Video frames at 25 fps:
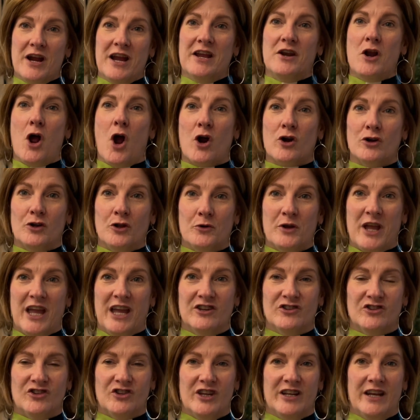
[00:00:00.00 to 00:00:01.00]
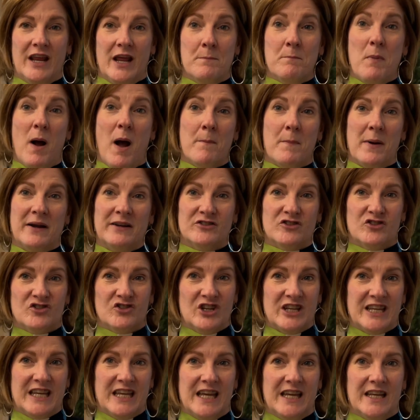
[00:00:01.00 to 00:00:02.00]
in our location and Popeye's
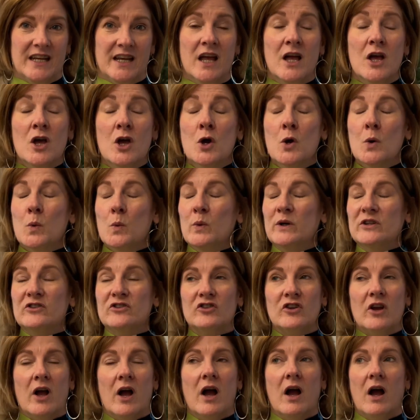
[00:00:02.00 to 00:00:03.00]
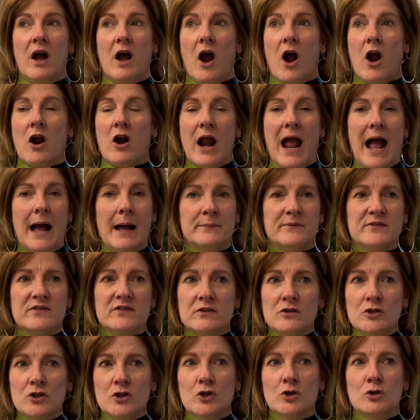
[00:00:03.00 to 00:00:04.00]
Chicken, which are
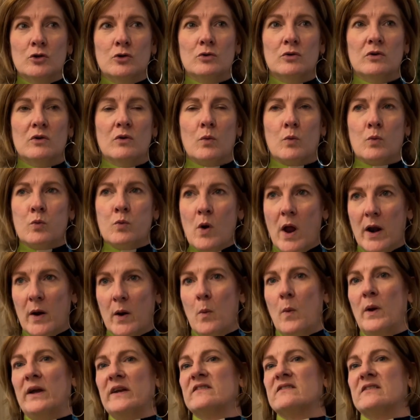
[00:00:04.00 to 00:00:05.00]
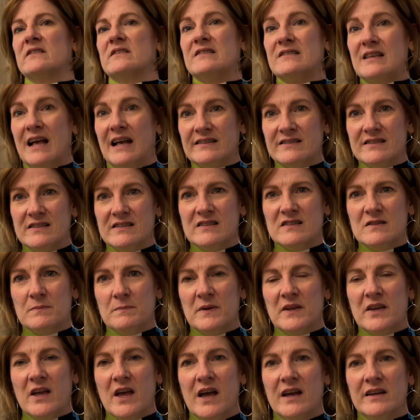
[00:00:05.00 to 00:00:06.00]
absolute runaway successes
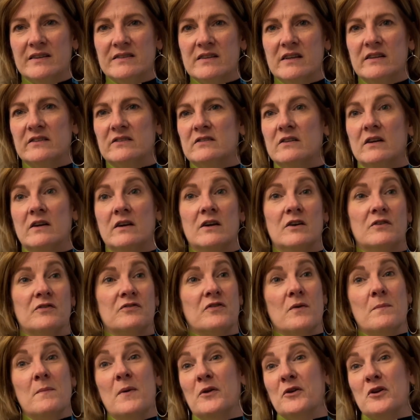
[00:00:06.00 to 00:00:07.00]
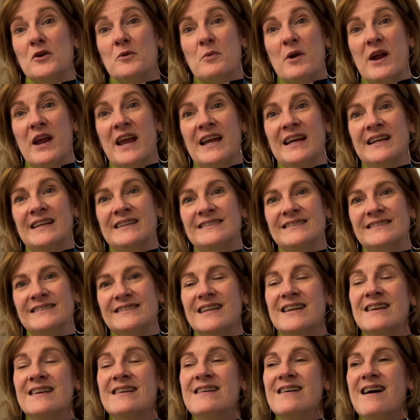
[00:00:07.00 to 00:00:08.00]
because it's a familiar brand,
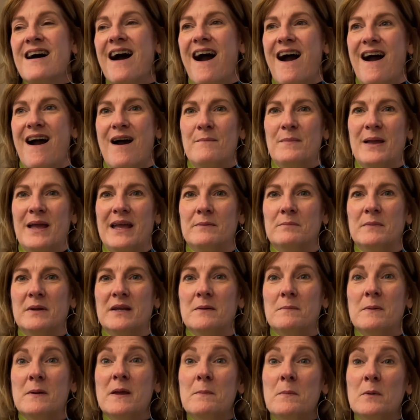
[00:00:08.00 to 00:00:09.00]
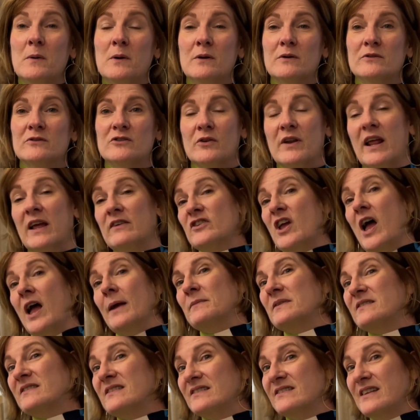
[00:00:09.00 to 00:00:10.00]
and many people don't have
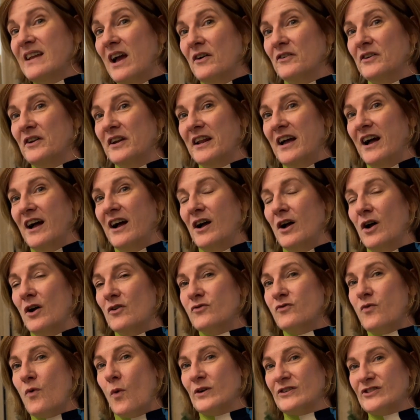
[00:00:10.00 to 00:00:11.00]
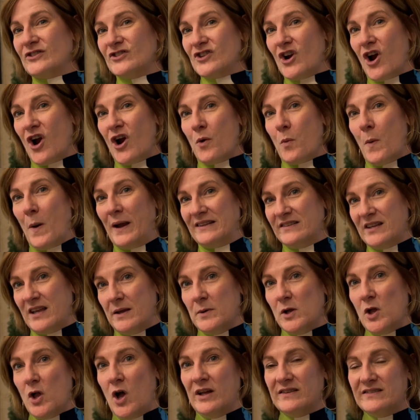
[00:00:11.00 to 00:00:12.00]
time to sit down at a 4-star white
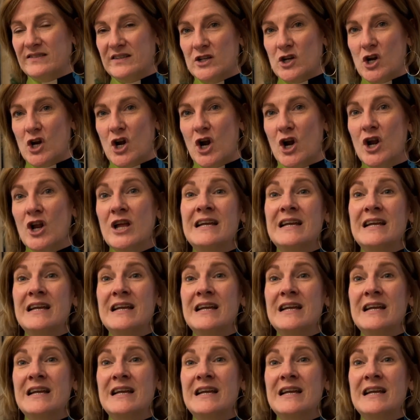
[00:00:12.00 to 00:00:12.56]
tablecloth dinner,